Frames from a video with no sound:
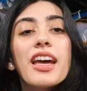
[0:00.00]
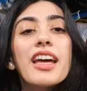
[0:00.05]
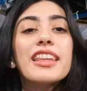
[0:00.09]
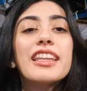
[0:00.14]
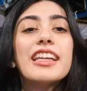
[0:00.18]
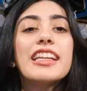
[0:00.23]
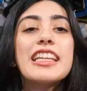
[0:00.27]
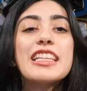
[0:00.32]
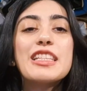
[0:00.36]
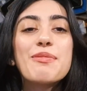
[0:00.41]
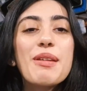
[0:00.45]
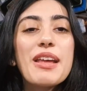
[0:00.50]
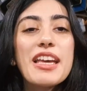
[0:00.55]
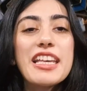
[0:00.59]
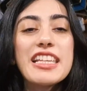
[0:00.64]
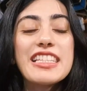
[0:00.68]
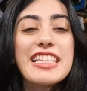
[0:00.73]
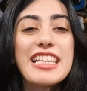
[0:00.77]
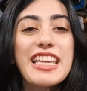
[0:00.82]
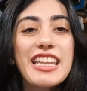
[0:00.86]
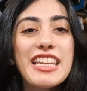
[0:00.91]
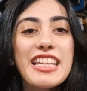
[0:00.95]
The display
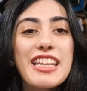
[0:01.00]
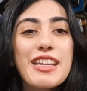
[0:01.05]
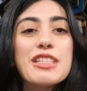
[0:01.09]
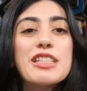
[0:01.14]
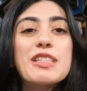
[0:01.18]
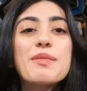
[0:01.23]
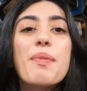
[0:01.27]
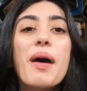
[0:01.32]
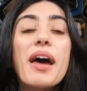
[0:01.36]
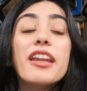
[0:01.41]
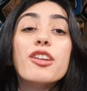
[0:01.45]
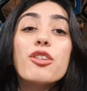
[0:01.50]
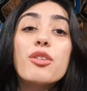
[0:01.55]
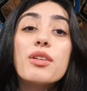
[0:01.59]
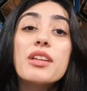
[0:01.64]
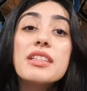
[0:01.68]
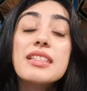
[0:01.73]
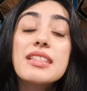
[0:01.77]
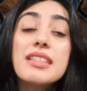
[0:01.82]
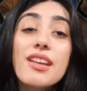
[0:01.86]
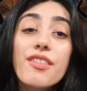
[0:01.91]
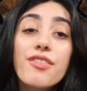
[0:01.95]
is crisp and you
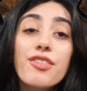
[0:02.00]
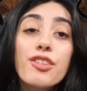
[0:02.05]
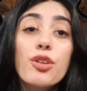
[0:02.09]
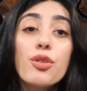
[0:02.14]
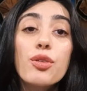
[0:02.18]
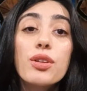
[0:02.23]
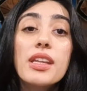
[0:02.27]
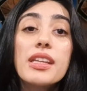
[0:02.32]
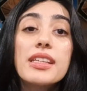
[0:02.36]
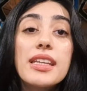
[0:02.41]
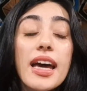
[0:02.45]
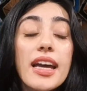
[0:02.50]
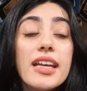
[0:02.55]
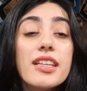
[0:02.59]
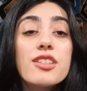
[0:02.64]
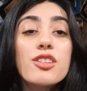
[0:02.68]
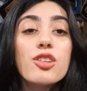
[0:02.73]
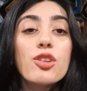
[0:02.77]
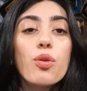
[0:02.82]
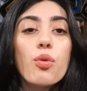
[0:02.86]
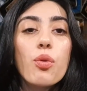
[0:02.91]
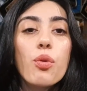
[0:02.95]
can sift through the
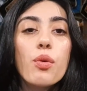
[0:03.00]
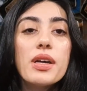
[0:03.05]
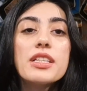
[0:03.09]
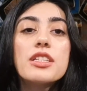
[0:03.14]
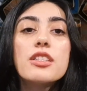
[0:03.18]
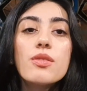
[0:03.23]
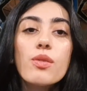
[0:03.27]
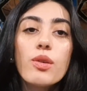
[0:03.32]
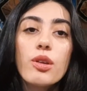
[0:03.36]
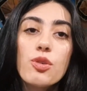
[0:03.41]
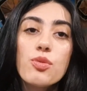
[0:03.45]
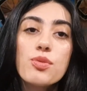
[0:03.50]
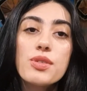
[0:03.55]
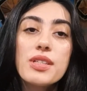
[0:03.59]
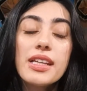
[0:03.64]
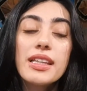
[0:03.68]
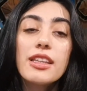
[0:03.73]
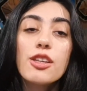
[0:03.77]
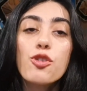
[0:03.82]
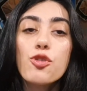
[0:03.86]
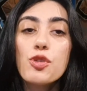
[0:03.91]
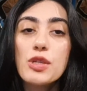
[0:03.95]
Tizen OS
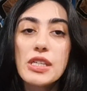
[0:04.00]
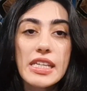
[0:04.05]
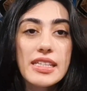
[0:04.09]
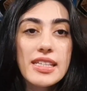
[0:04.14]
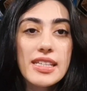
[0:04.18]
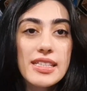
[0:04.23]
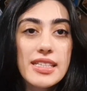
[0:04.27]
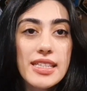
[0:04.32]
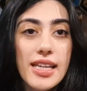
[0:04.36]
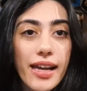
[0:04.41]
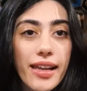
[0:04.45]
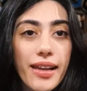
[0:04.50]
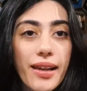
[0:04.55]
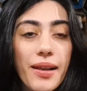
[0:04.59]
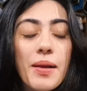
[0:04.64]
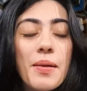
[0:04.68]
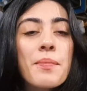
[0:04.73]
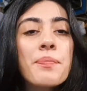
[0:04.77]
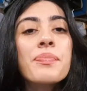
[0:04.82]
using the rotating dial.